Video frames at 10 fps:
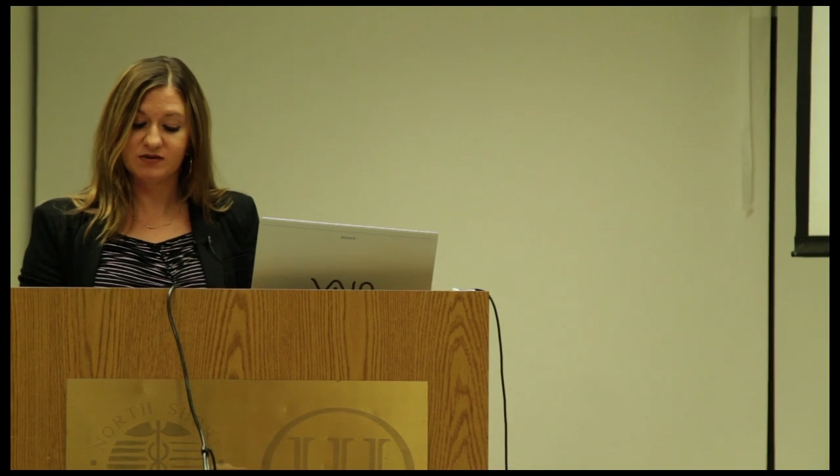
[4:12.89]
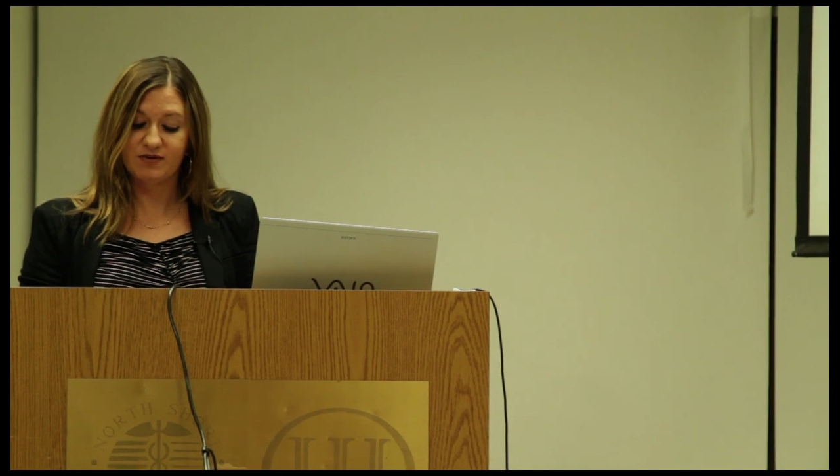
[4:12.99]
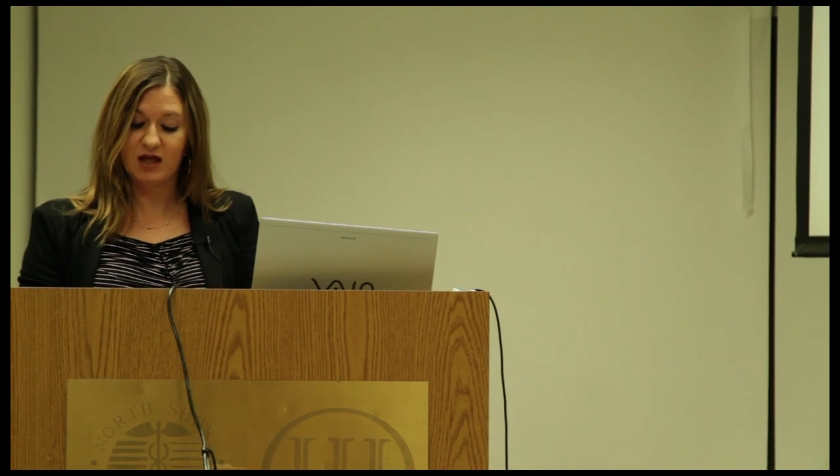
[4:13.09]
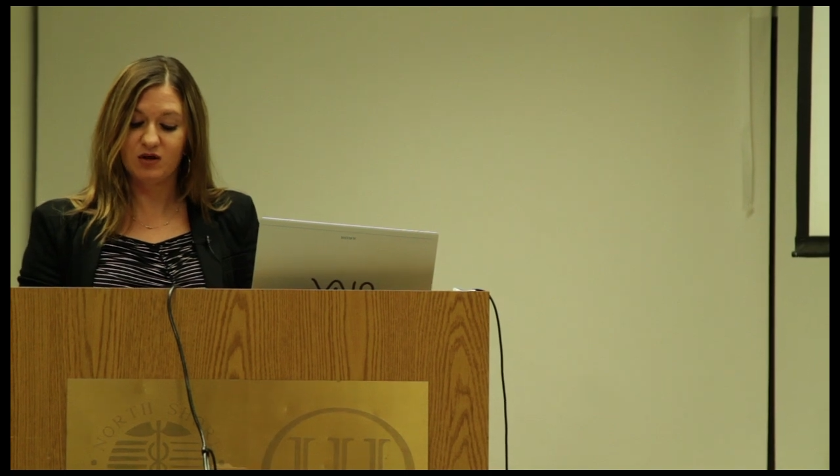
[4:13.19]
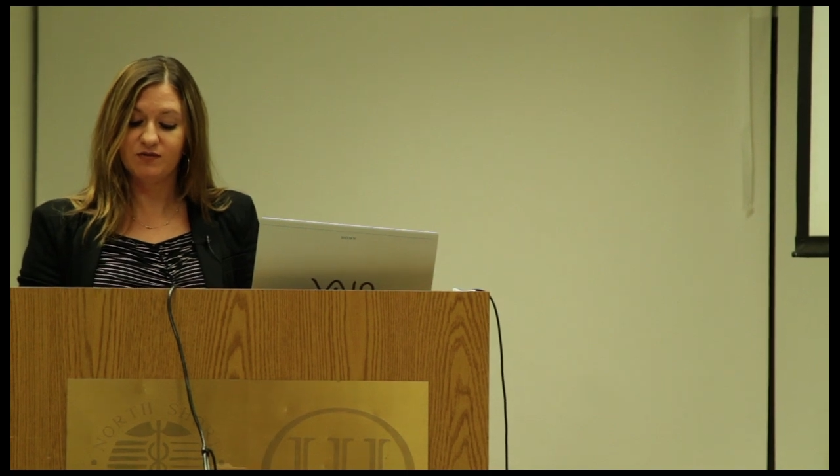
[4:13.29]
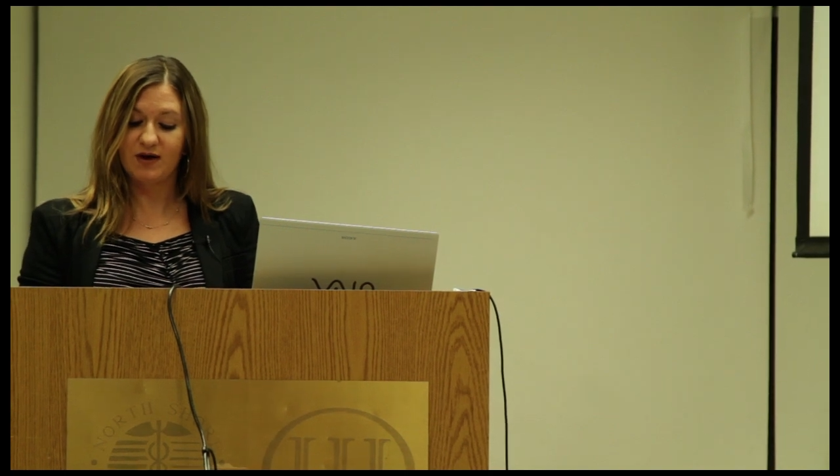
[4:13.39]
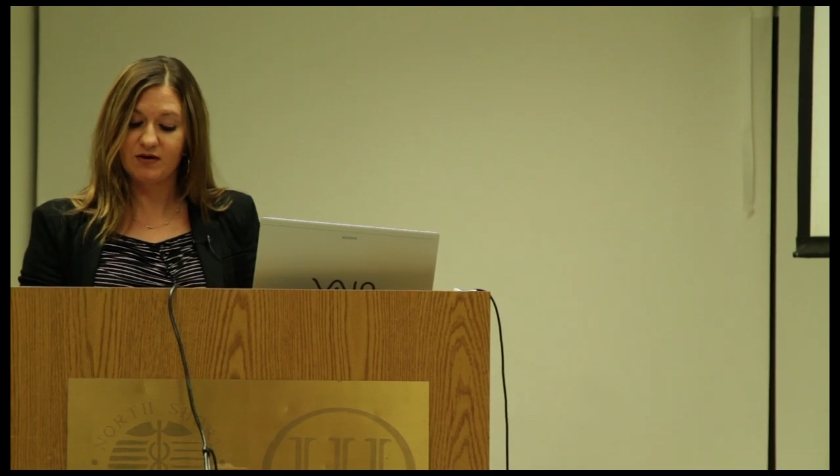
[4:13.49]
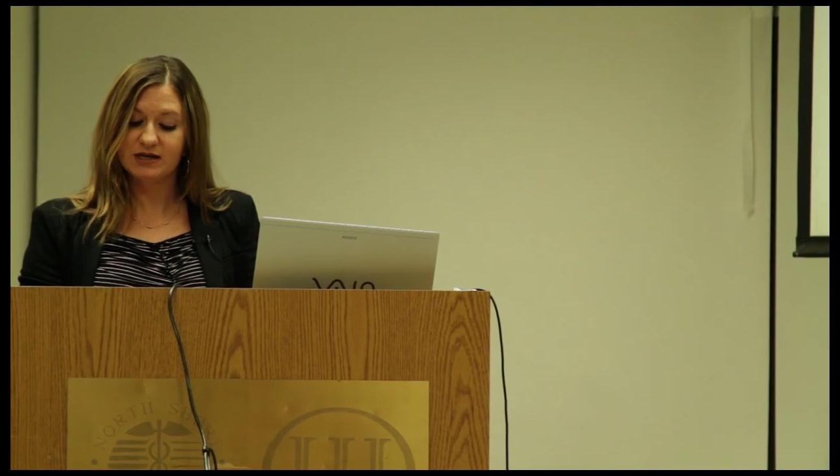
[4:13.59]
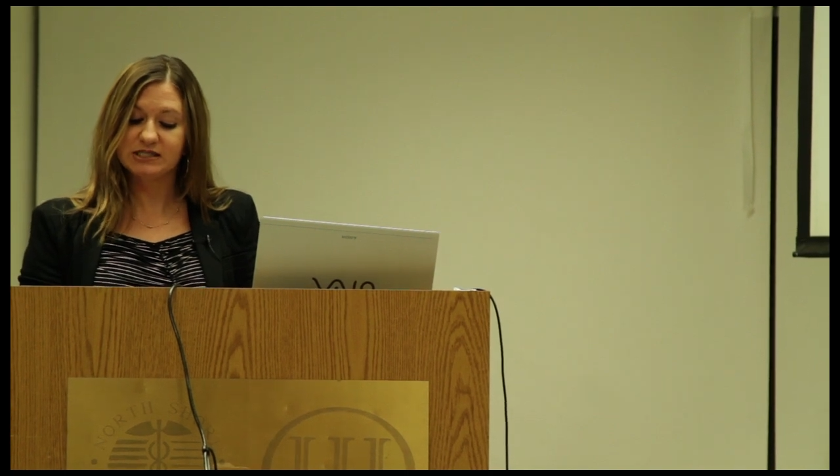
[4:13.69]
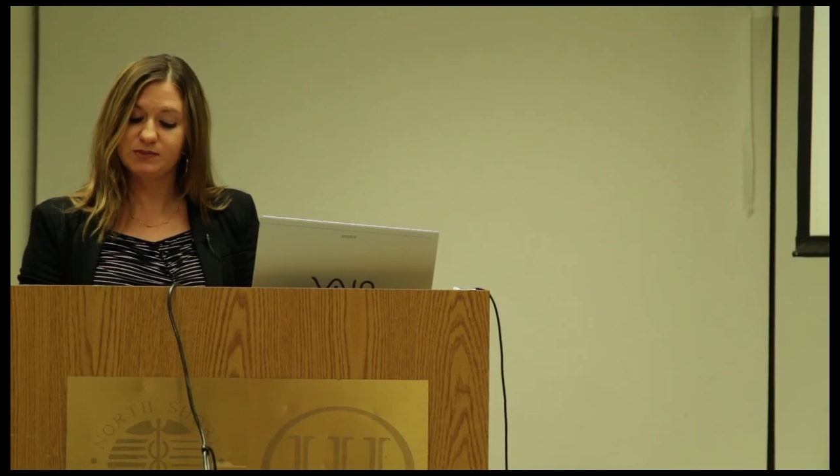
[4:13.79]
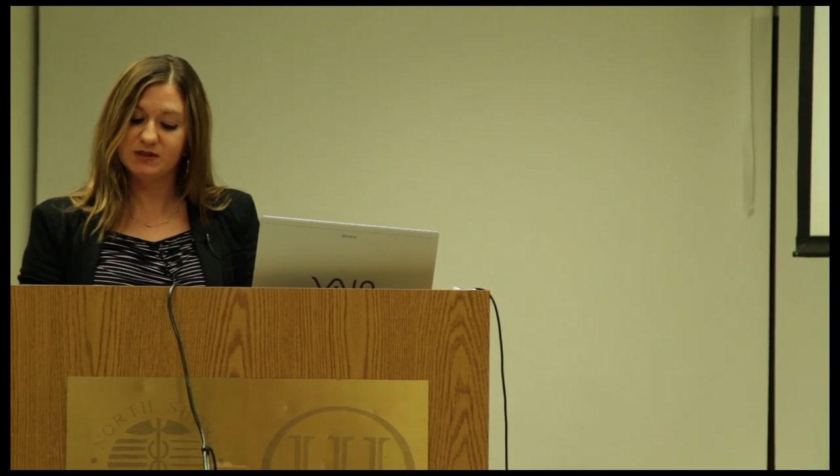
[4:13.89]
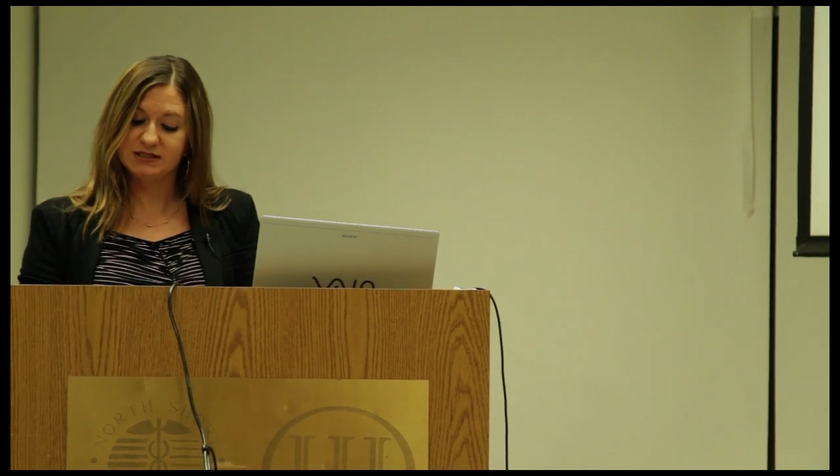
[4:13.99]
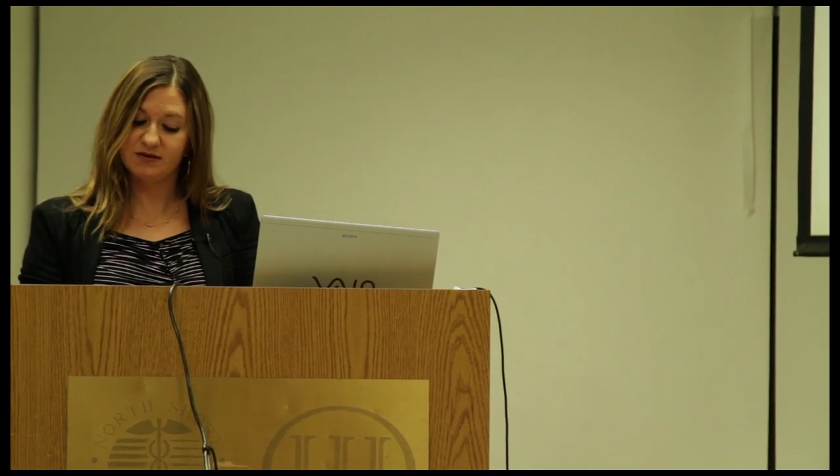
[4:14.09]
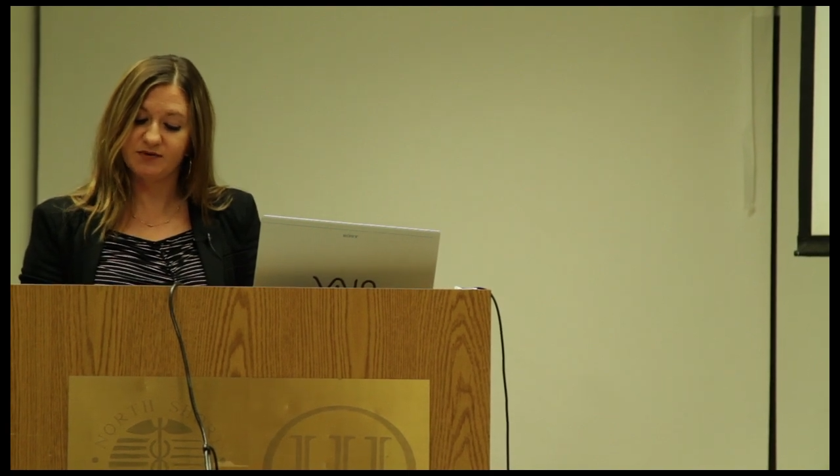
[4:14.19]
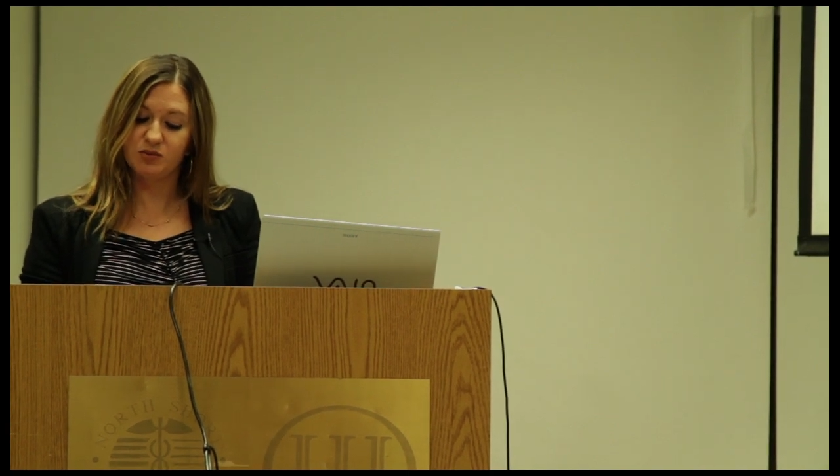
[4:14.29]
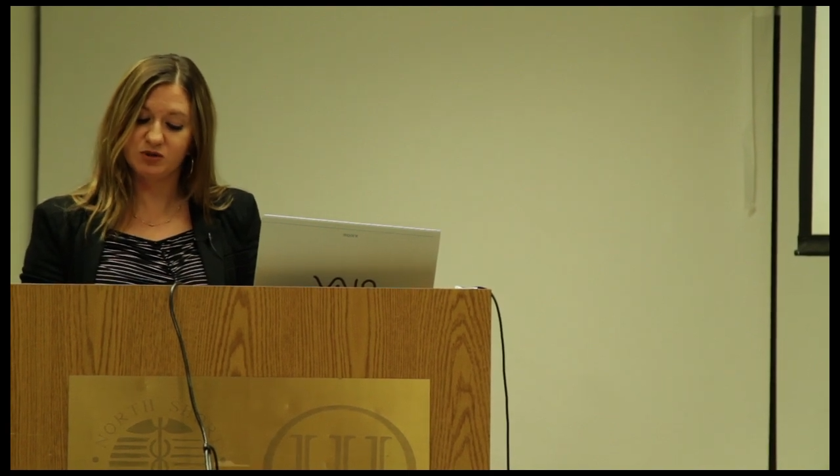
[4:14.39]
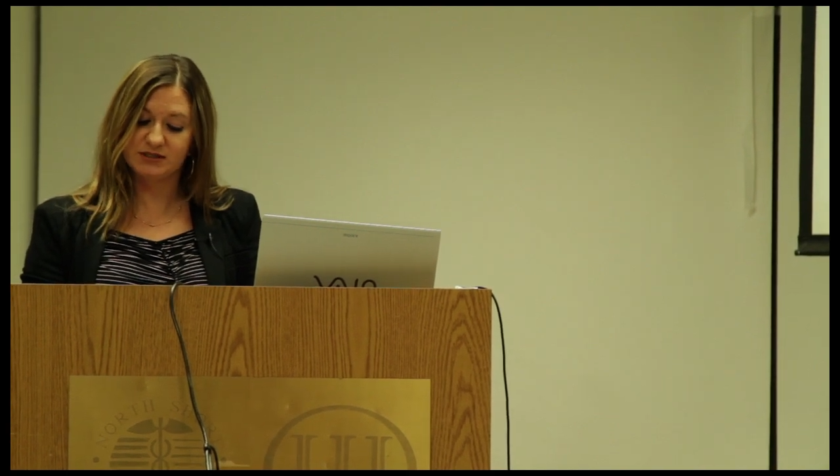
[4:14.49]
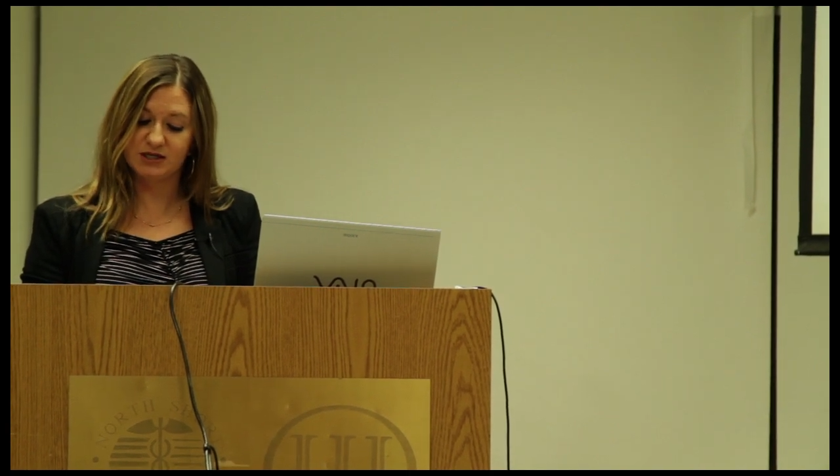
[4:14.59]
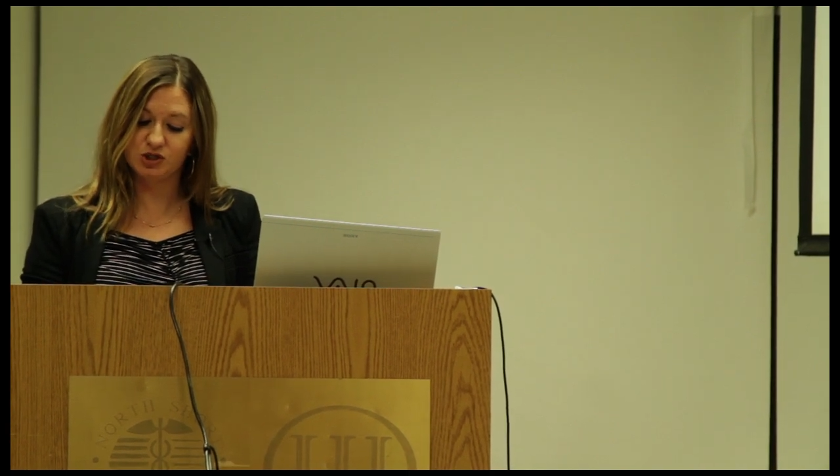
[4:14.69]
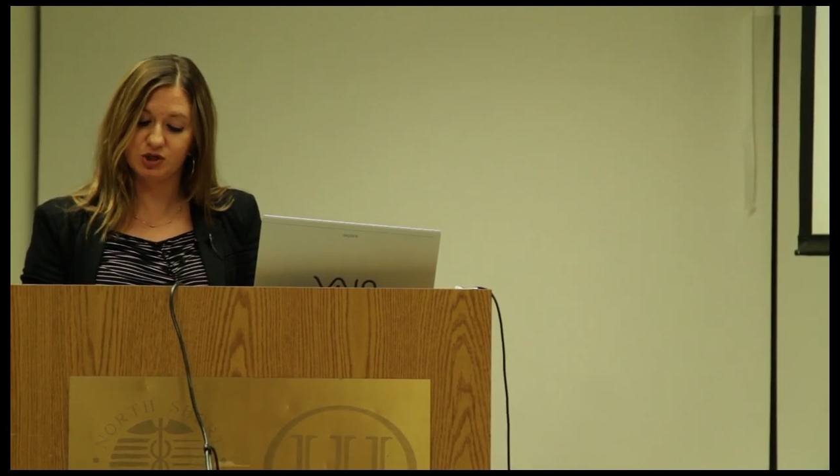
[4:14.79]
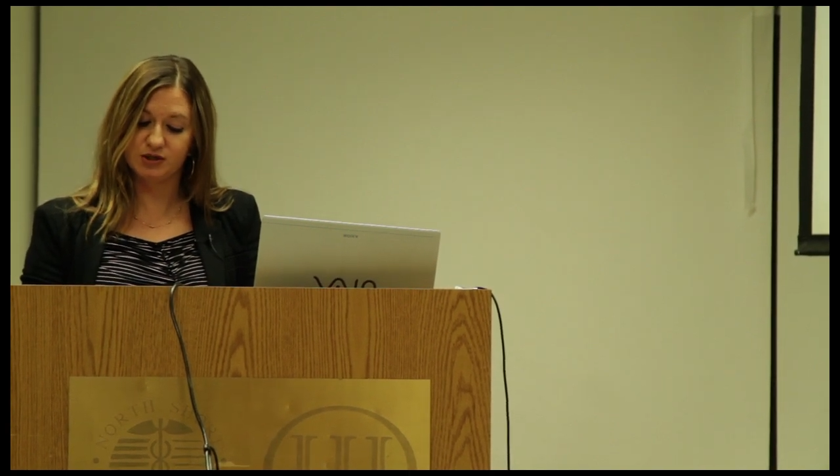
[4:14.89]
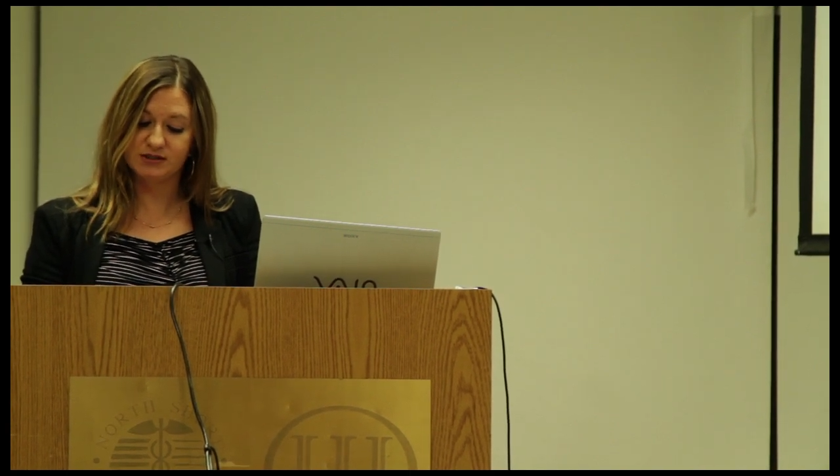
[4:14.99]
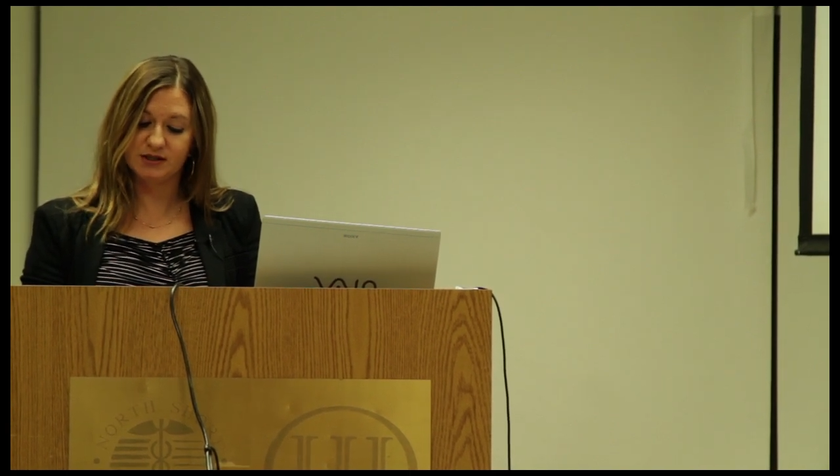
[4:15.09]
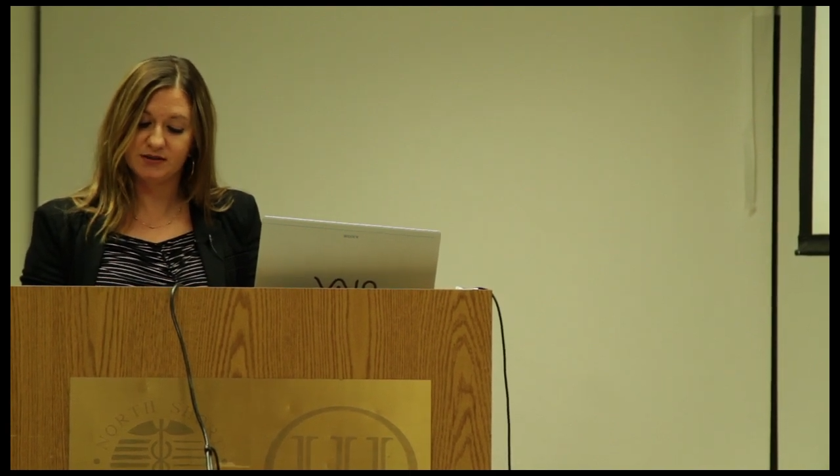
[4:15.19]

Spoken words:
to follow very specific procedures,